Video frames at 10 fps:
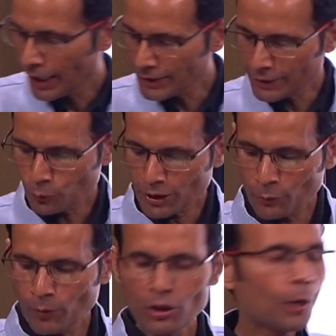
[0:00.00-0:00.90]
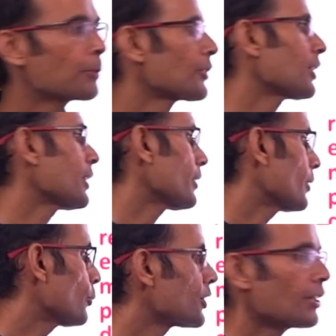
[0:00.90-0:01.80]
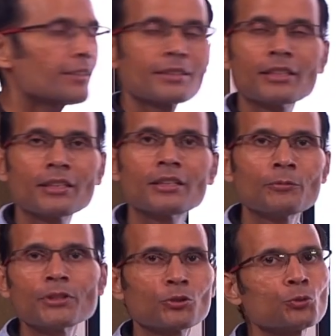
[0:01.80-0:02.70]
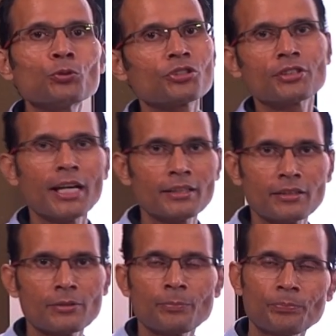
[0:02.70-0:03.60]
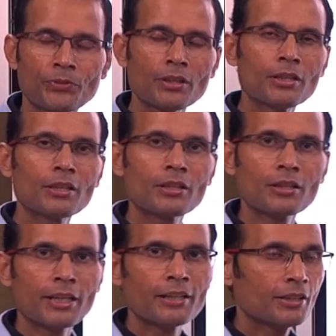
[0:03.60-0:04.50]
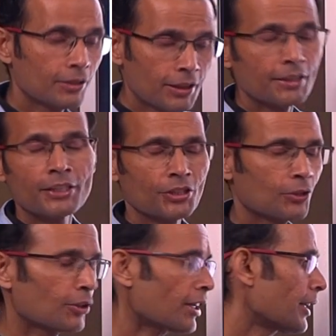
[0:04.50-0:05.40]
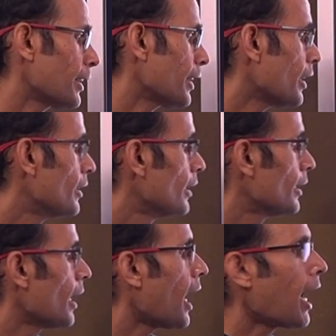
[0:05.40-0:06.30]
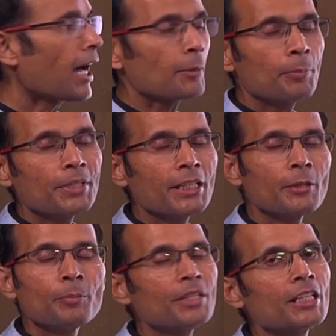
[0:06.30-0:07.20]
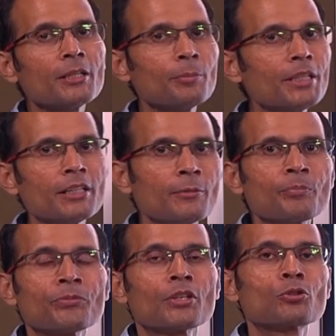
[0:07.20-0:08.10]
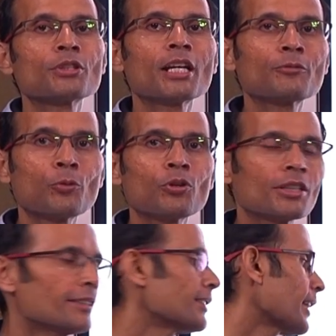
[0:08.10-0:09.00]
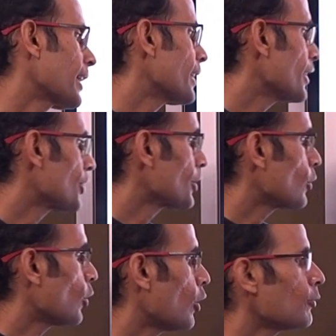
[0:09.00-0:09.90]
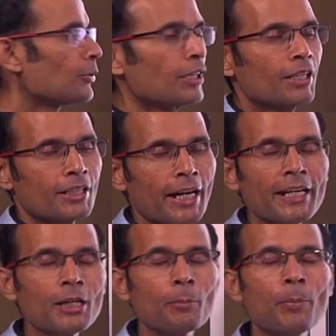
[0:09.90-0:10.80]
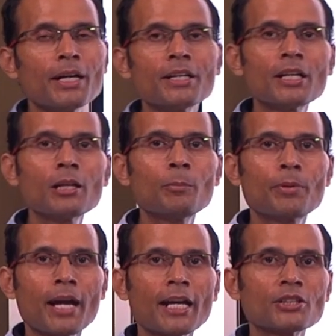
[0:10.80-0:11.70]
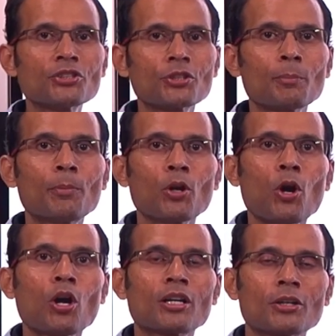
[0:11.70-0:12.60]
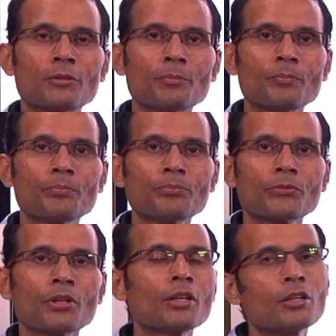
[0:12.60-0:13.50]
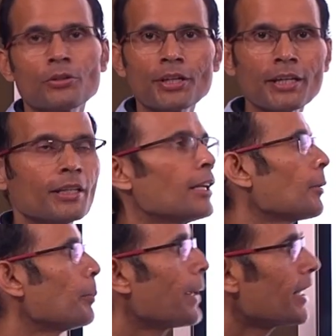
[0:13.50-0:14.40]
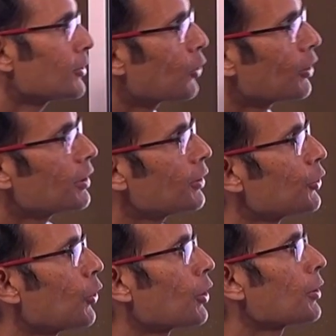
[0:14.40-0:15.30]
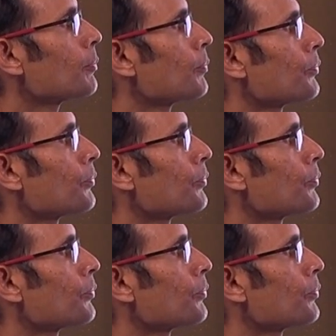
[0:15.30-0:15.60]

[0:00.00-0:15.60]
and there is only one option which is which suits that condition or criteria, RBBB. So therefore, this is a condition of right bundle branch block. Okay, based on your